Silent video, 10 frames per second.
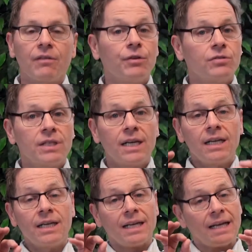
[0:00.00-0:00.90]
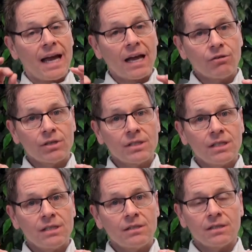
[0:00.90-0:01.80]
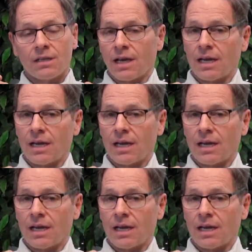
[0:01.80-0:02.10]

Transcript: If you see any inaccuracies,